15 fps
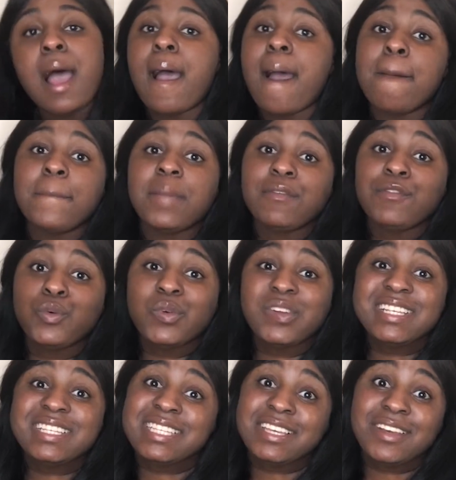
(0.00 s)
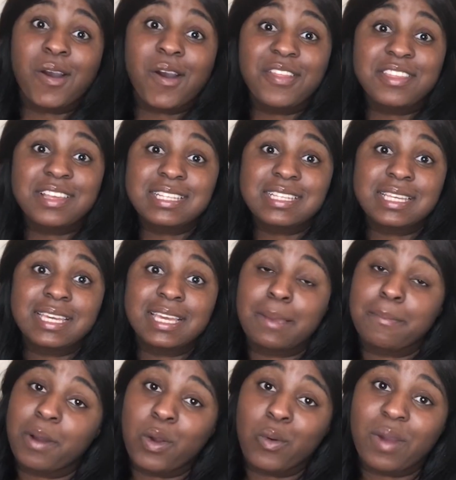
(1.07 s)
If you want to see all this,
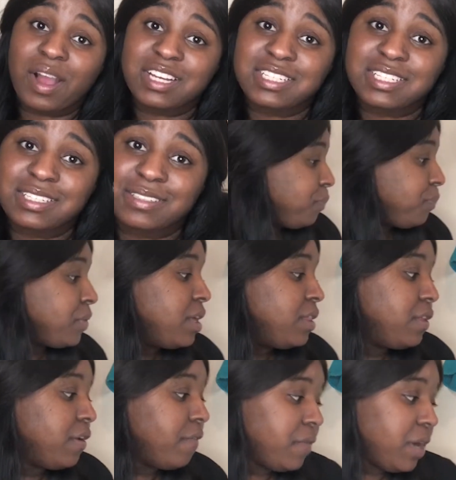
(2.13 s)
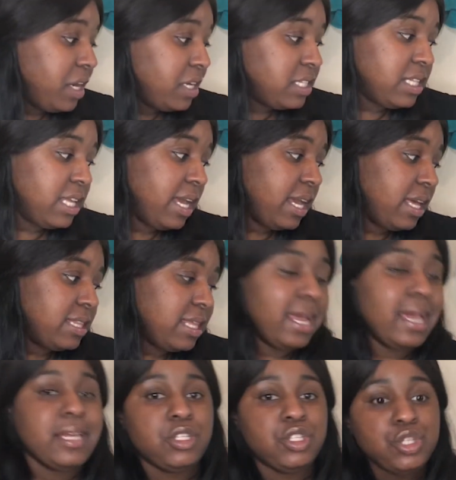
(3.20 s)
keep on watching. The first thing that
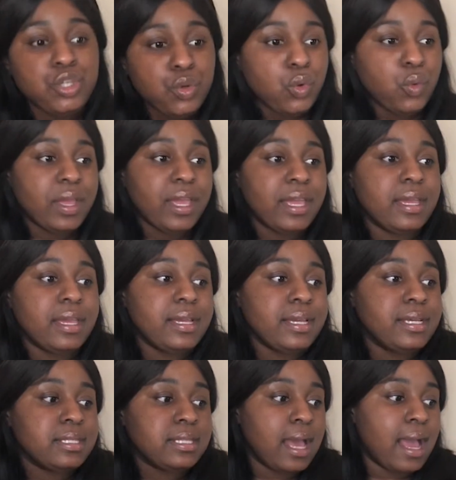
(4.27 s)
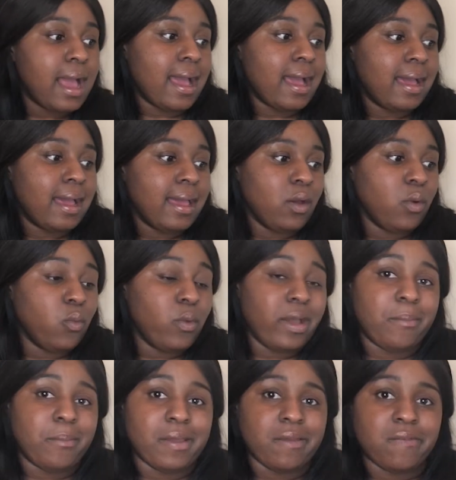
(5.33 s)
I do is I
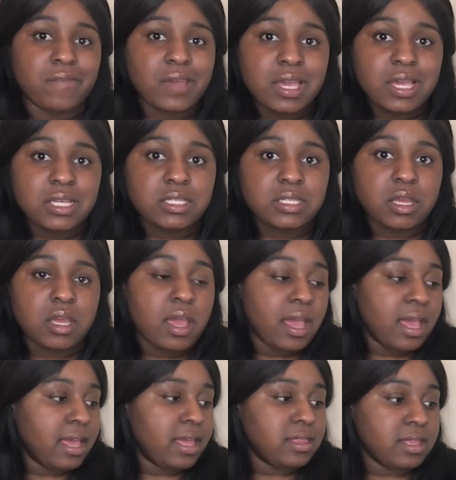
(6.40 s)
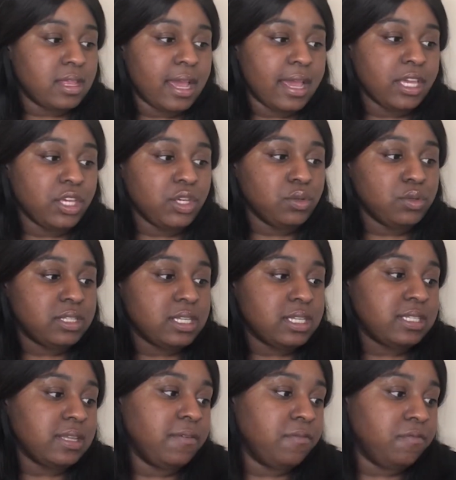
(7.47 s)
wet my face and then I use
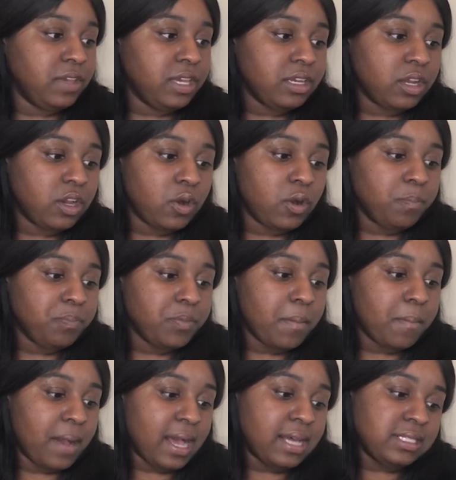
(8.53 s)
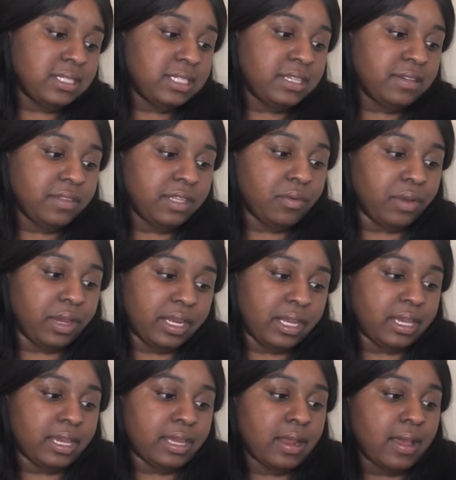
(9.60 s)
this Aveeno Positively
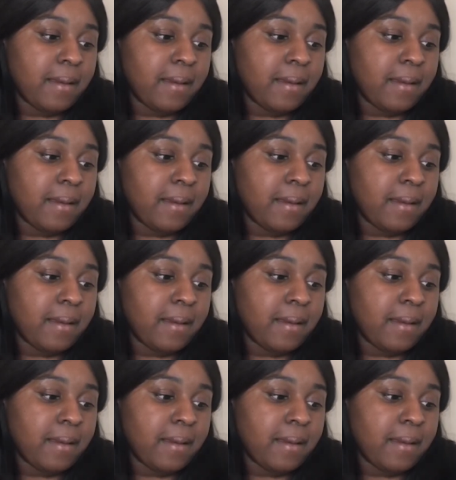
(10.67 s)
Radiant